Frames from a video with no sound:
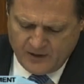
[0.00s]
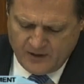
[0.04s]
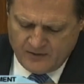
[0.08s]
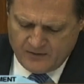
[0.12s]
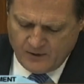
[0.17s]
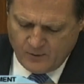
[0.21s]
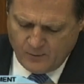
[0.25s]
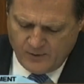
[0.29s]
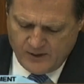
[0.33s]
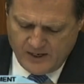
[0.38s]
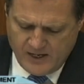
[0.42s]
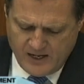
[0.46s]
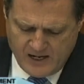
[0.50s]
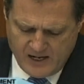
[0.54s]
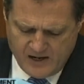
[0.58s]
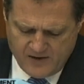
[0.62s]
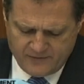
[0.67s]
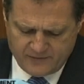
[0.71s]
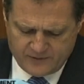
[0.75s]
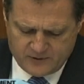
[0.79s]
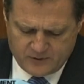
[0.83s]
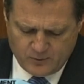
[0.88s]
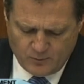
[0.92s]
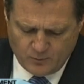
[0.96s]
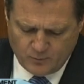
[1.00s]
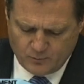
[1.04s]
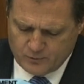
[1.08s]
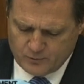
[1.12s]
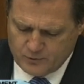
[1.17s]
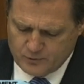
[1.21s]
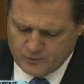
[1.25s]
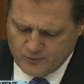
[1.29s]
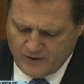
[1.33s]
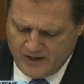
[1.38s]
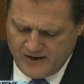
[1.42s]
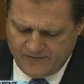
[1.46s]
that we have to
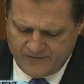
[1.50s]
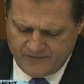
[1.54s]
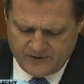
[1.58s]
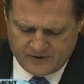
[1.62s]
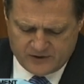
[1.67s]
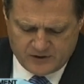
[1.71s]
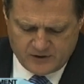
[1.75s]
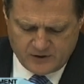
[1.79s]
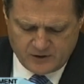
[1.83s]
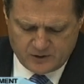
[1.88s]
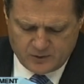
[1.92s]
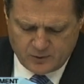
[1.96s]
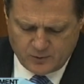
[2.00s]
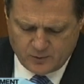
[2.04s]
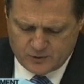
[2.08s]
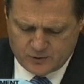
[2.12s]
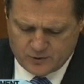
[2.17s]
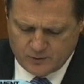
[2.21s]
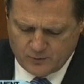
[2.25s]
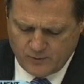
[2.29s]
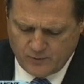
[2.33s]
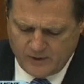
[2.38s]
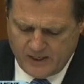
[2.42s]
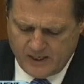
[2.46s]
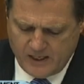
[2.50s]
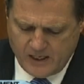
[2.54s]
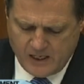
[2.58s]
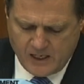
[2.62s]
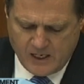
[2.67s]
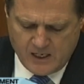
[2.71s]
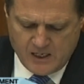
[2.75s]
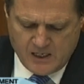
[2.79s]
draft this in a torture way